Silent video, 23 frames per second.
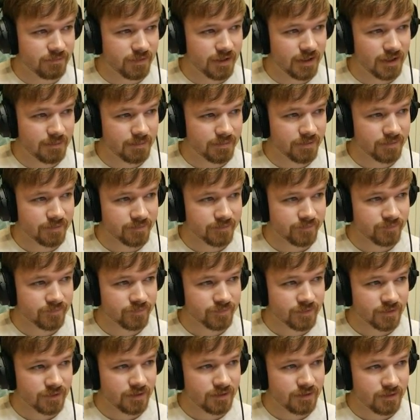manip.
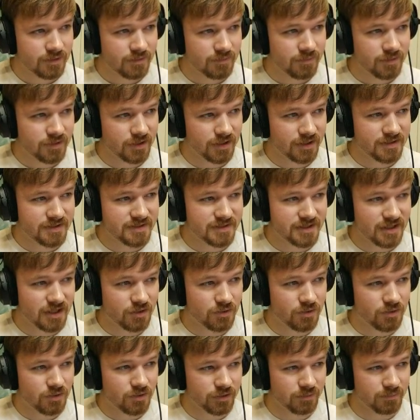You'll get to see a
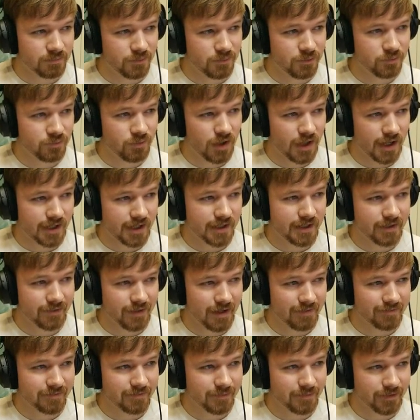cool little moonwalk here
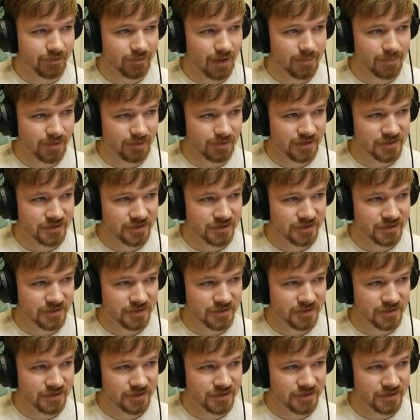after we grab the